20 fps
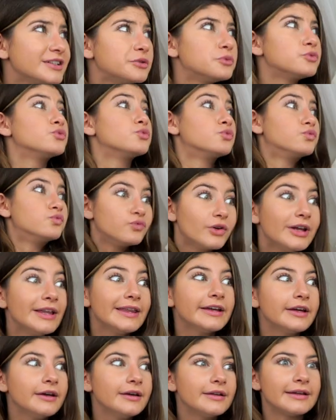and it was
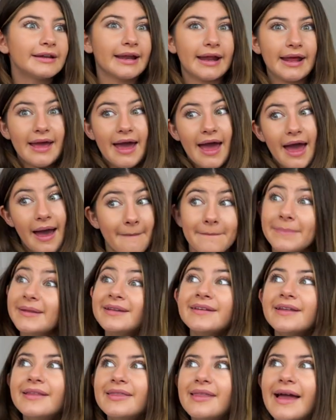really good, and I
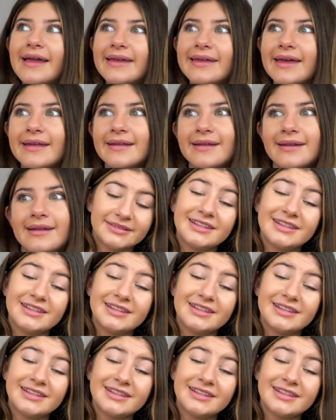happened to like it.